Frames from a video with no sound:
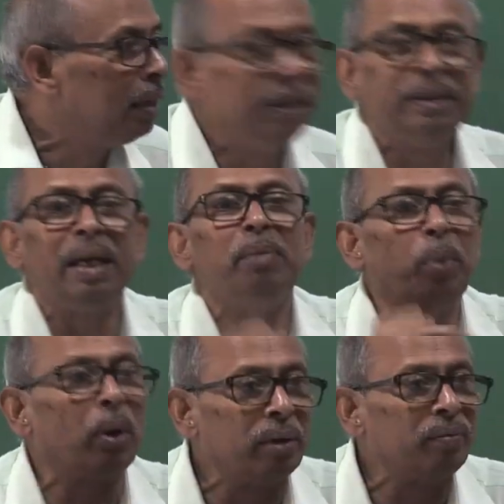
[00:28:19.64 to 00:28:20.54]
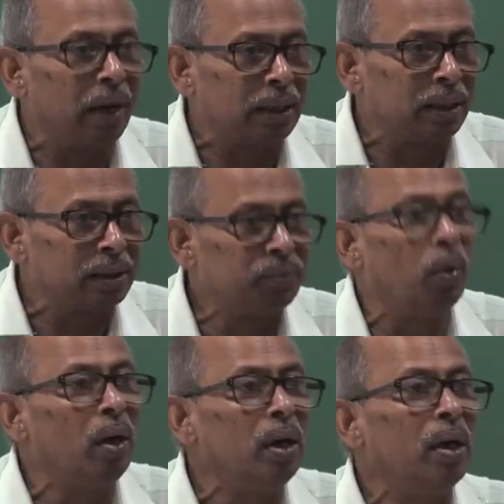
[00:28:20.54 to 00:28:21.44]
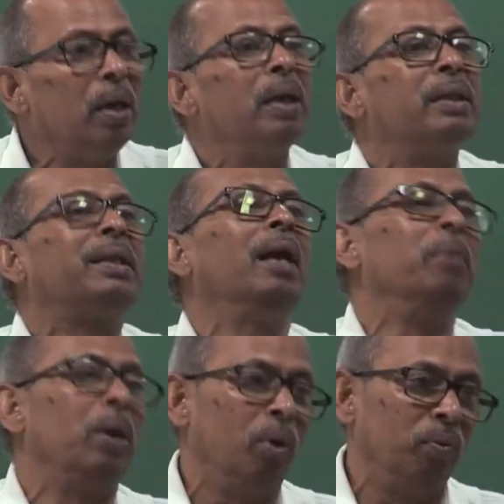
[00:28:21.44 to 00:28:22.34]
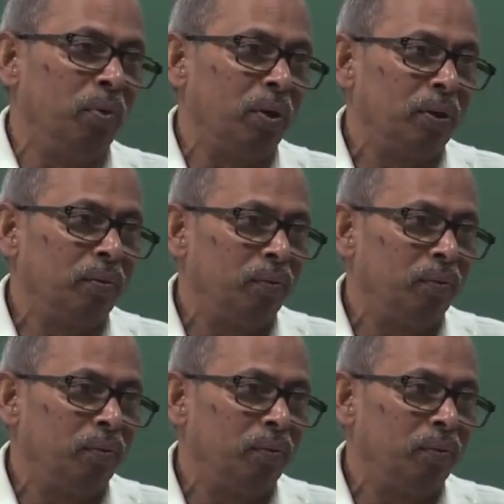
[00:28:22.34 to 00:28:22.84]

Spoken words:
these are important factors for thermal comfort,